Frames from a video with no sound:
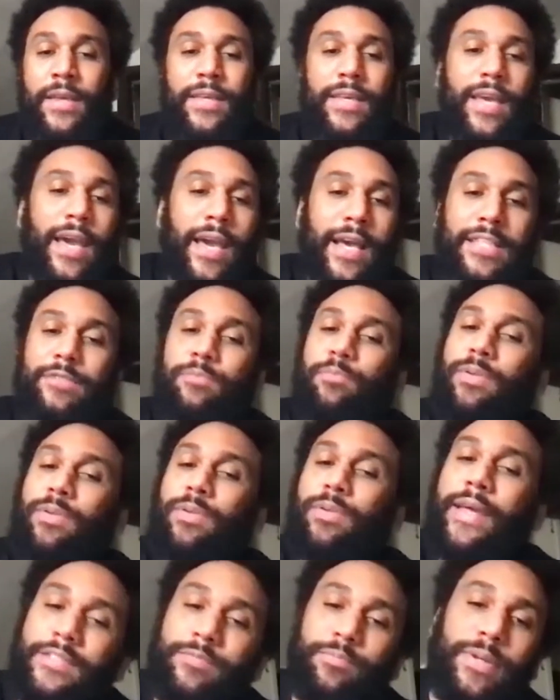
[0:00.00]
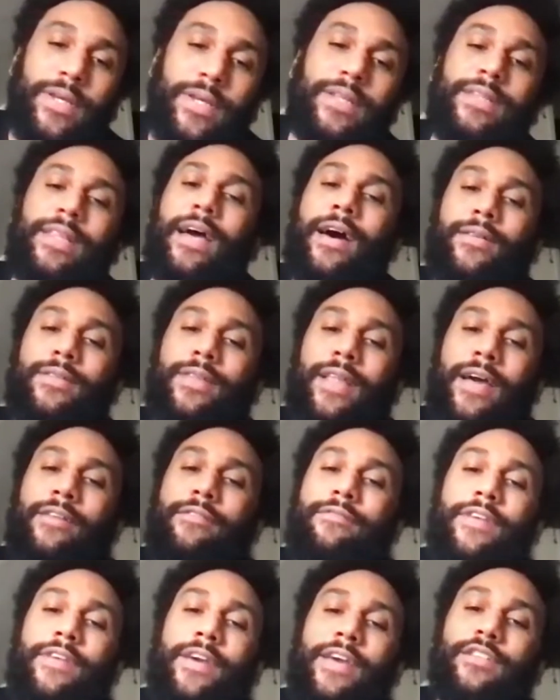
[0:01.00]
cast plans picked out
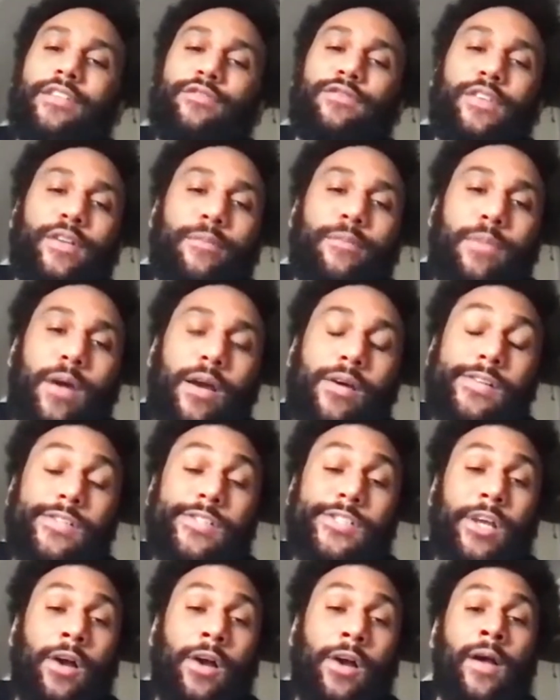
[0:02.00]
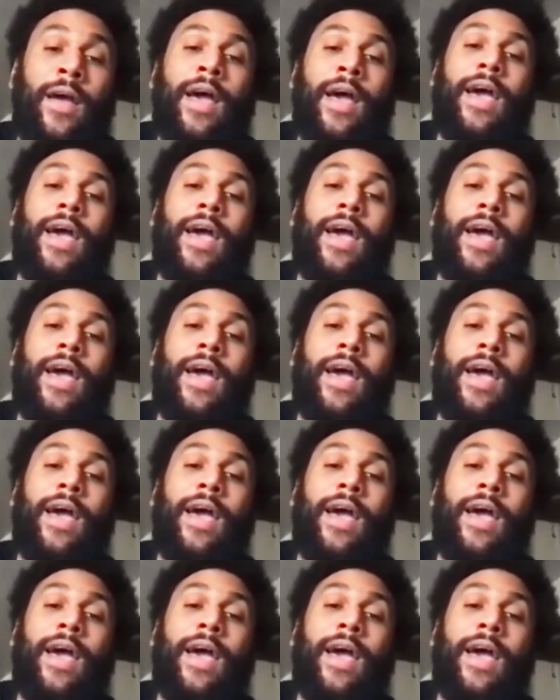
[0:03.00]
like Vance for the murder show,